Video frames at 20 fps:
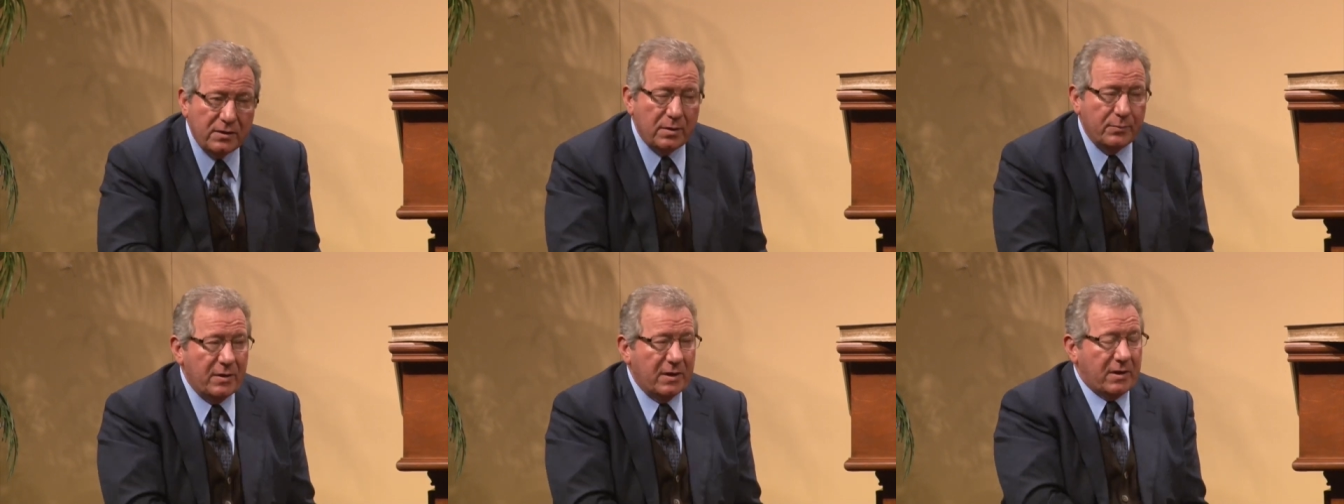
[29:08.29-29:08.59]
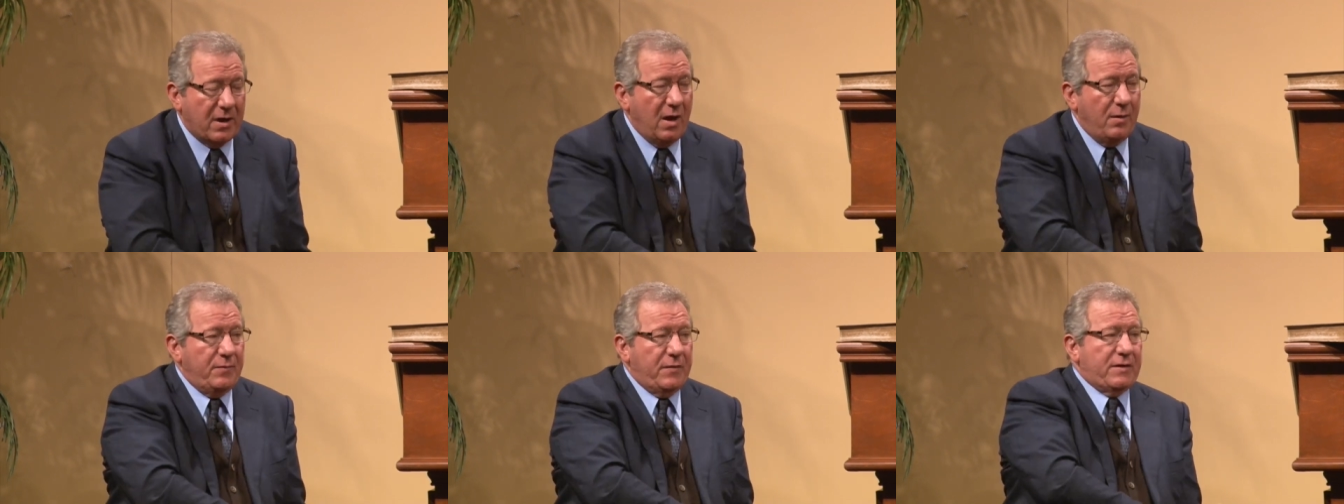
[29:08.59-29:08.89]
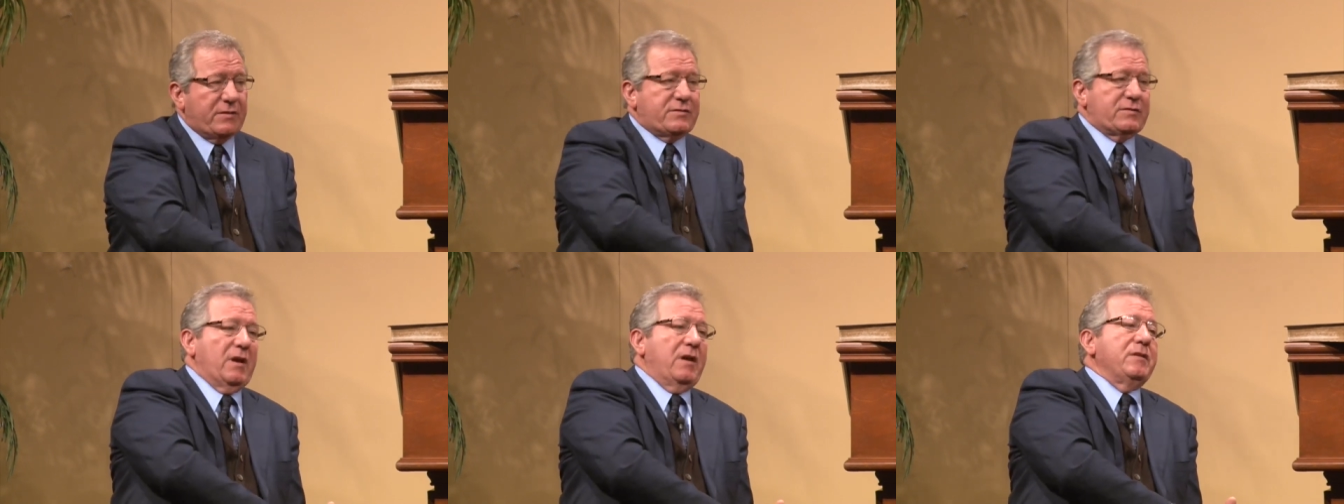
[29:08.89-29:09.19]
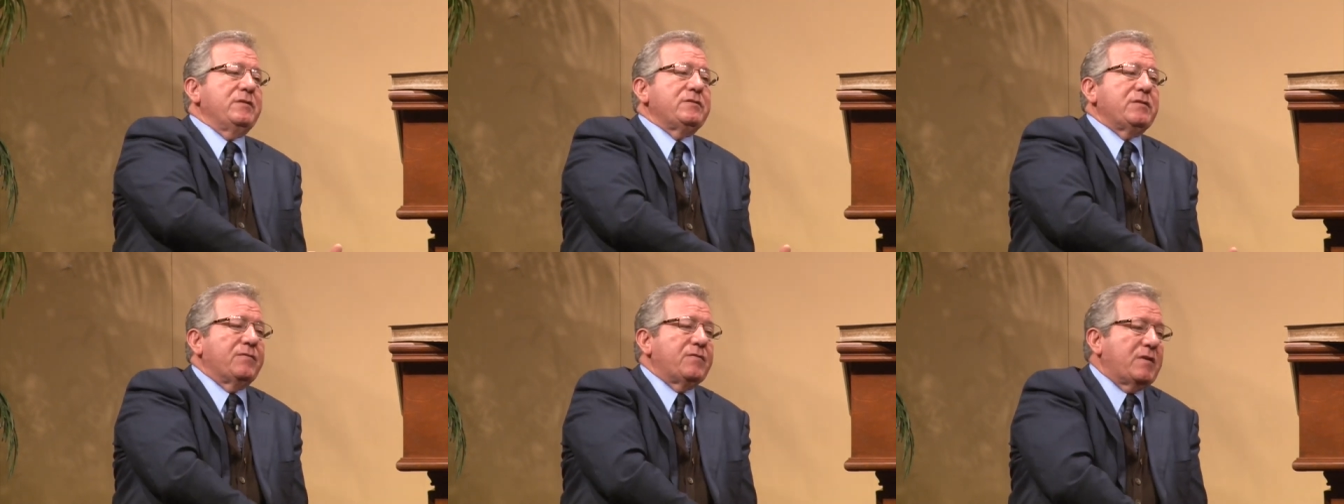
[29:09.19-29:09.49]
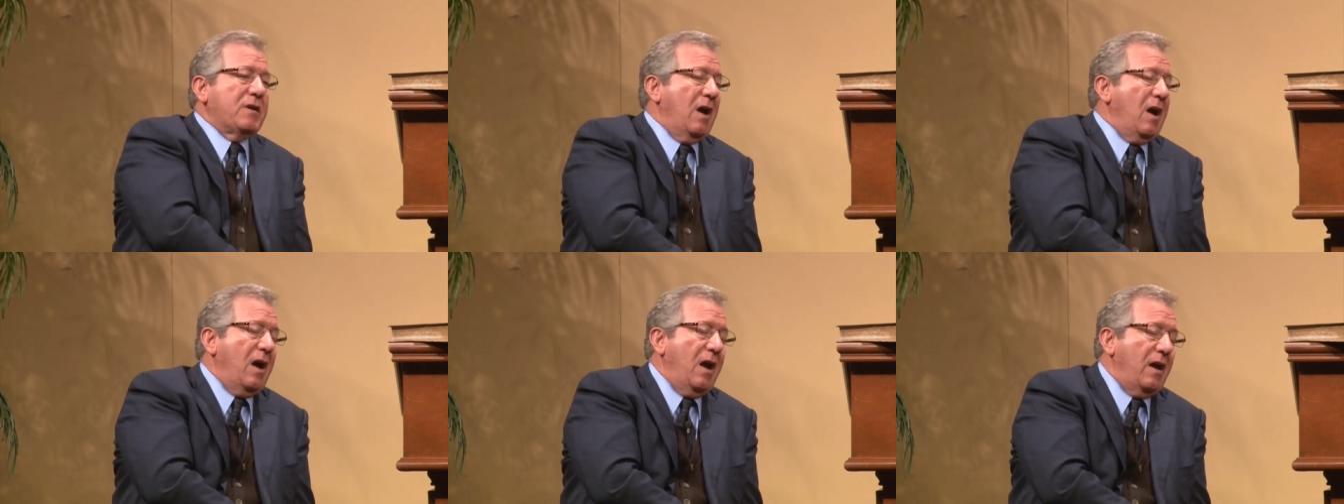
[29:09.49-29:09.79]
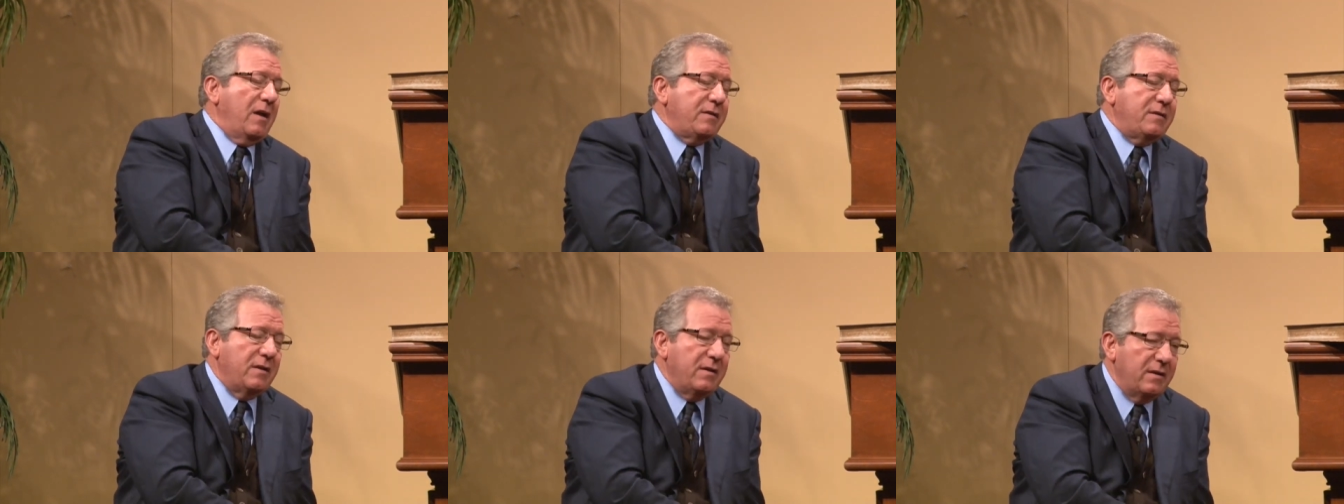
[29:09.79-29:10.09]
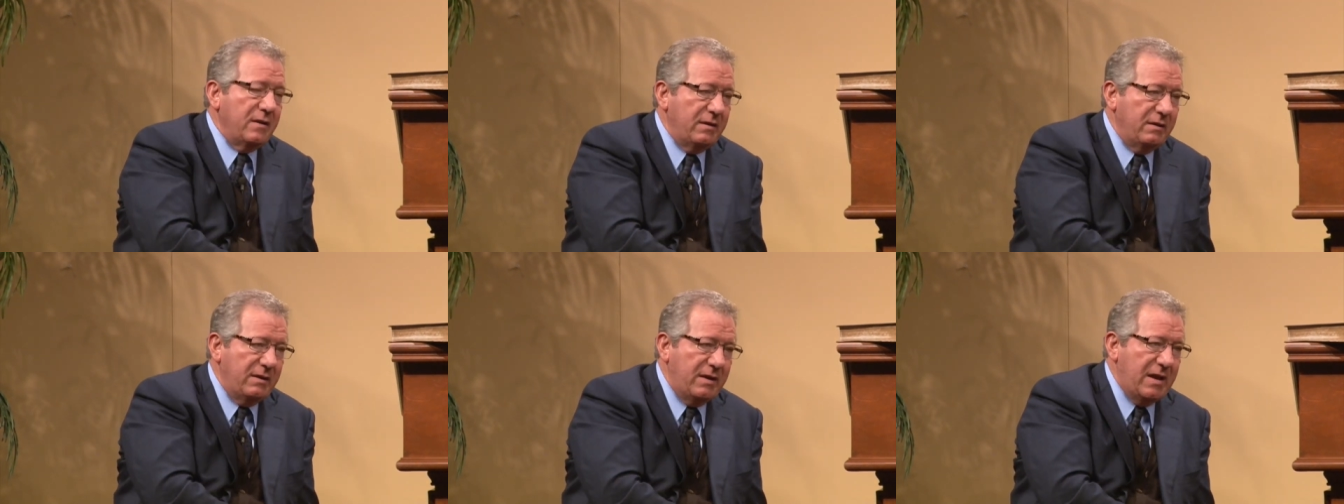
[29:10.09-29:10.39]
to become the sons of God
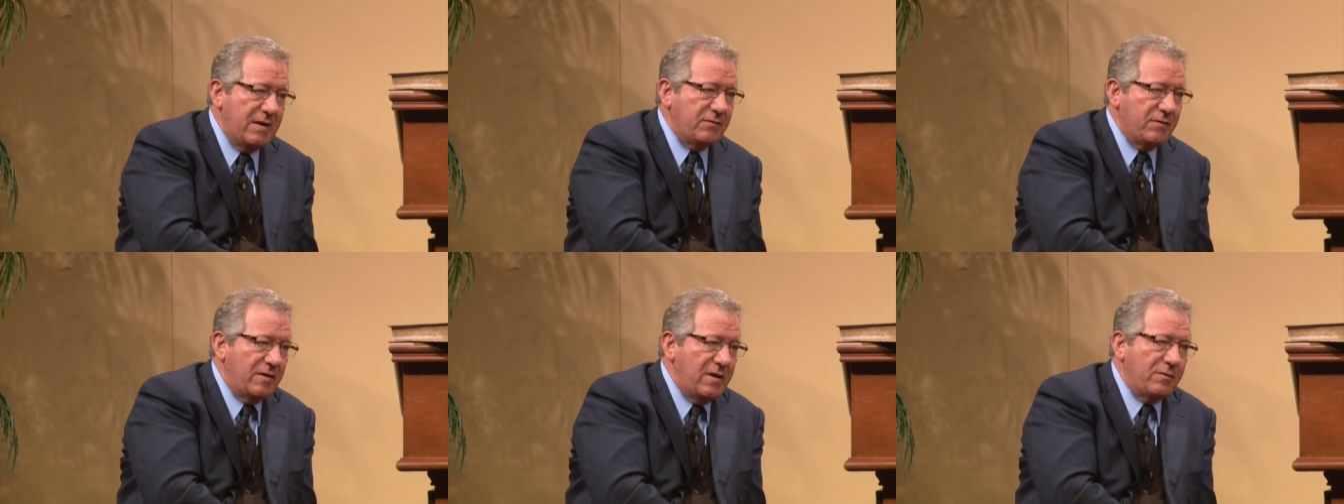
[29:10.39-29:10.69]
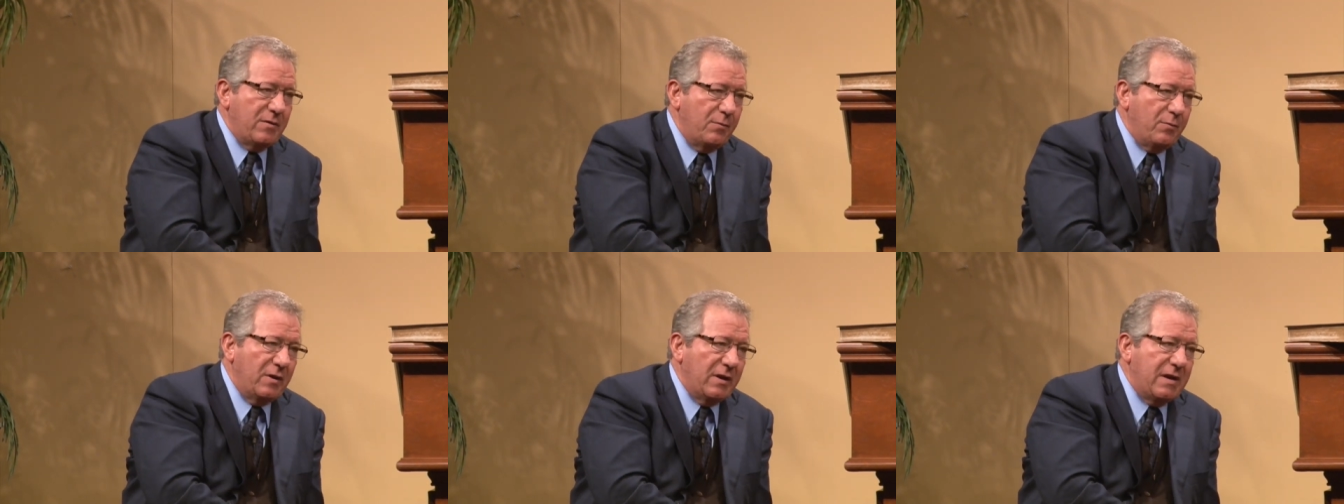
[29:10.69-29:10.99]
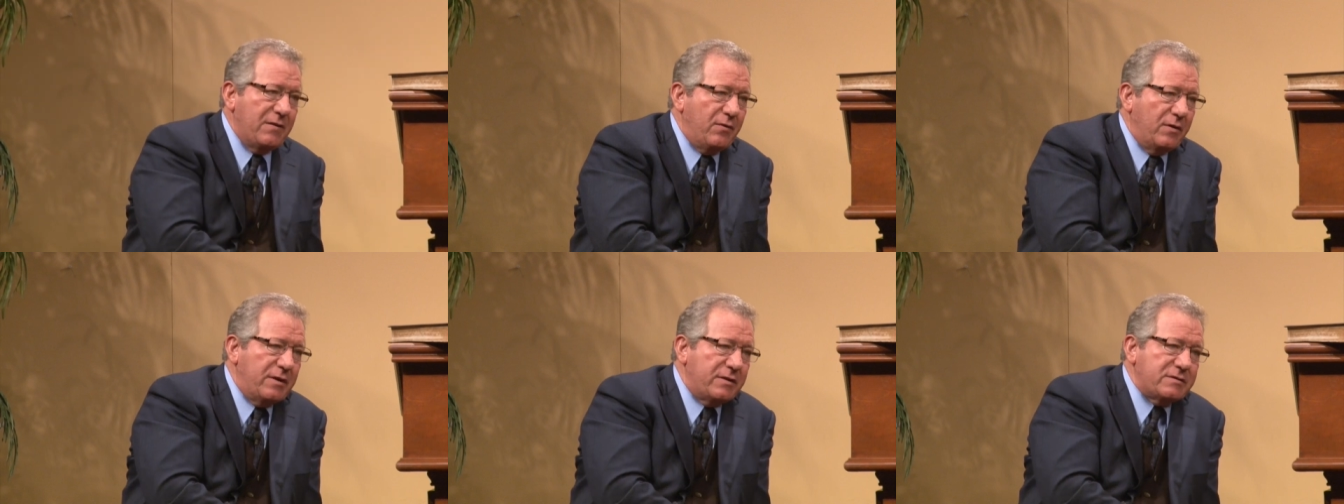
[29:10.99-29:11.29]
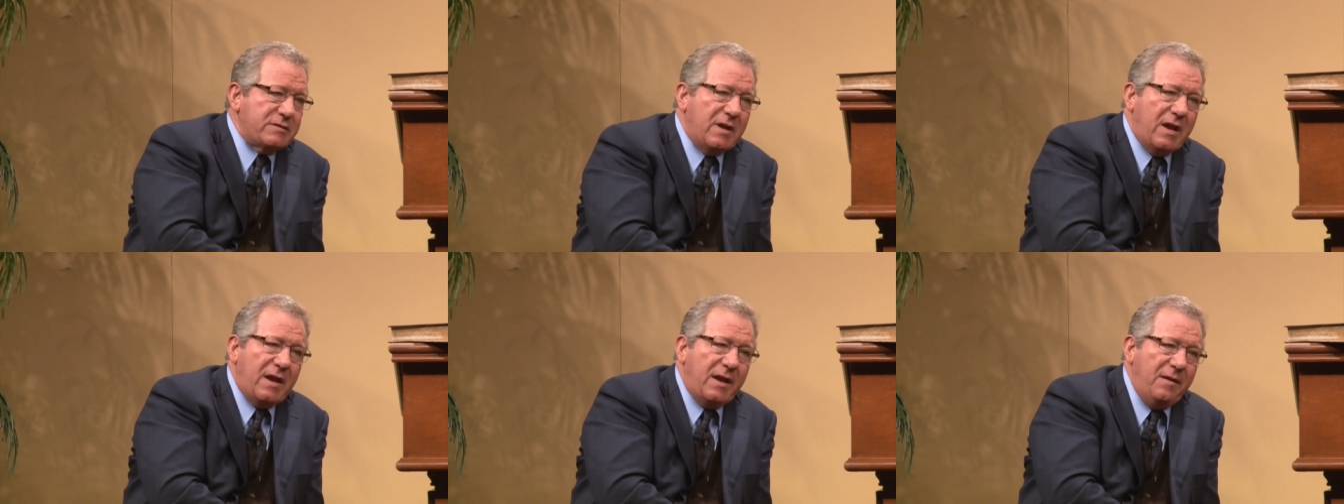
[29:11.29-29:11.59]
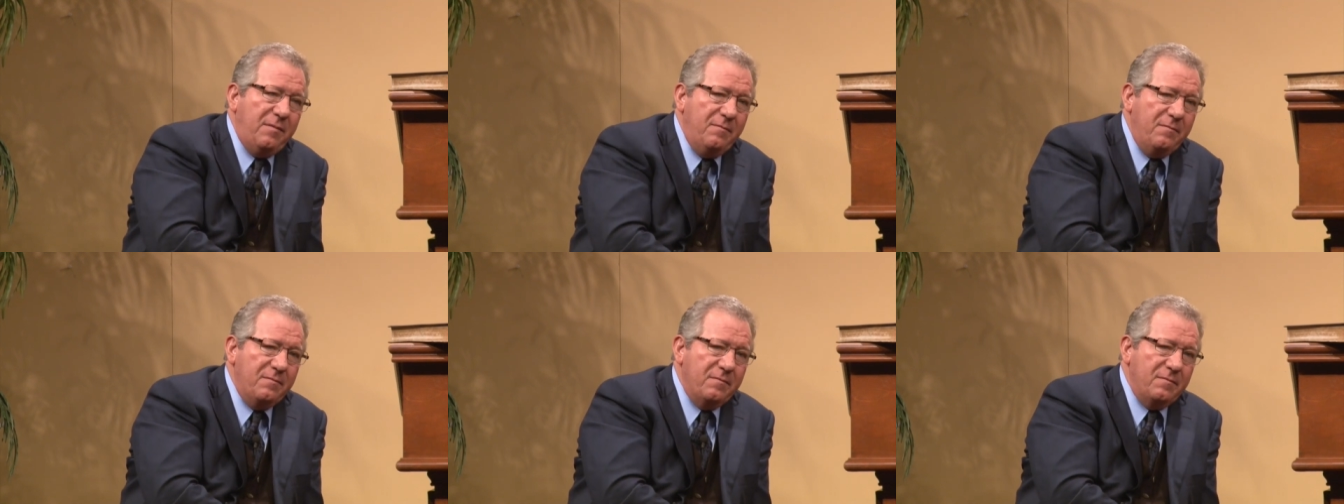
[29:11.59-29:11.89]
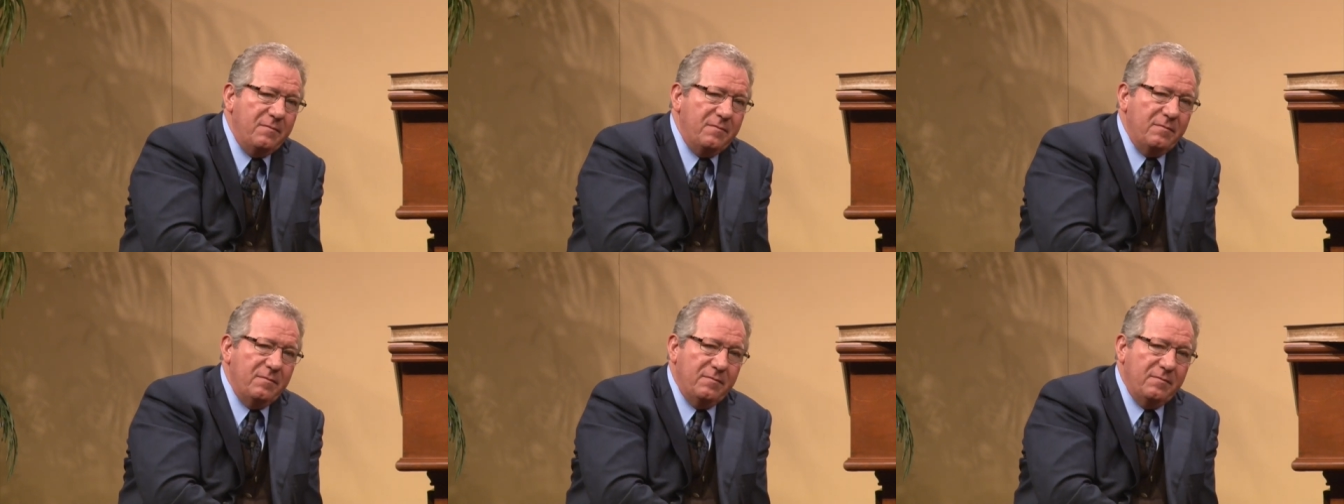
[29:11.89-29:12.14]
even of them that believe on his name.